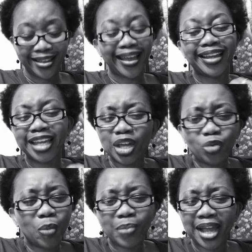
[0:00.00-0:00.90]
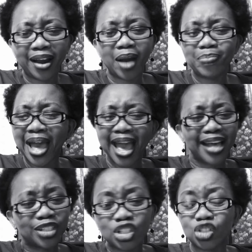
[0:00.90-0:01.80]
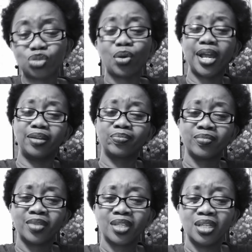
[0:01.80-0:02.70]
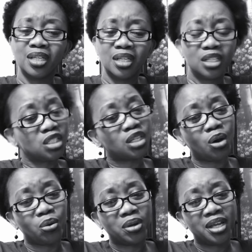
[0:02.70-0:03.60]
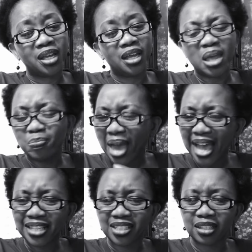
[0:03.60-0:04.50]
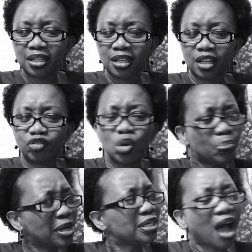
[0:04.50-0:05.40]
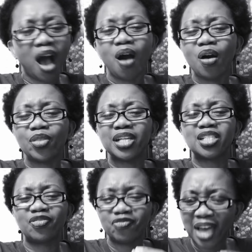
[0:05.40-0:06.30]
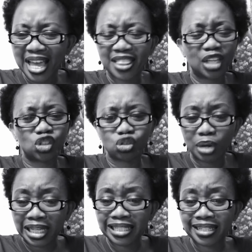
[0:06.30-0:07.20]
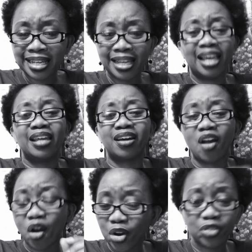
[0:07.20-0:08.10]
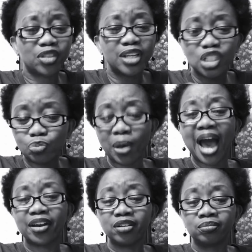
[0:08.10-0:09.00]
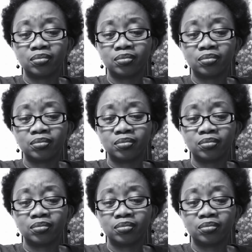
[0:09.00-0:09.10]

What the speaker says: and He will make our paths straight. So imagine if you're putting all this faith and trust in an earthly spotter,